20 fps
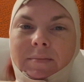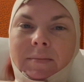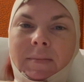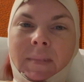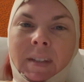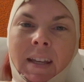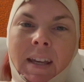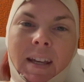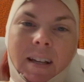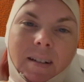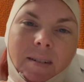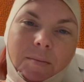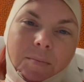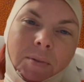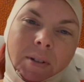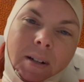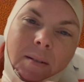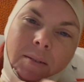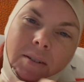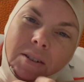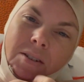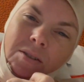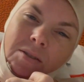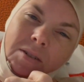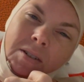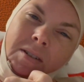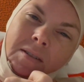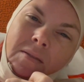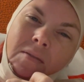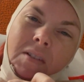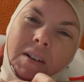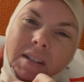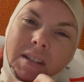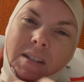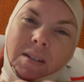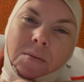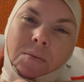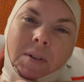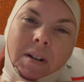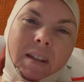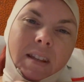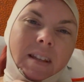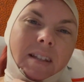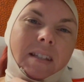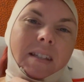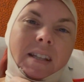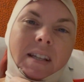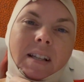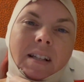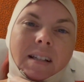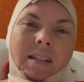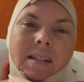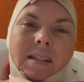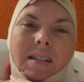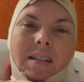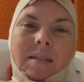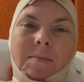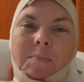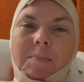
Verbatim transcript: like probably should invest in one of these things,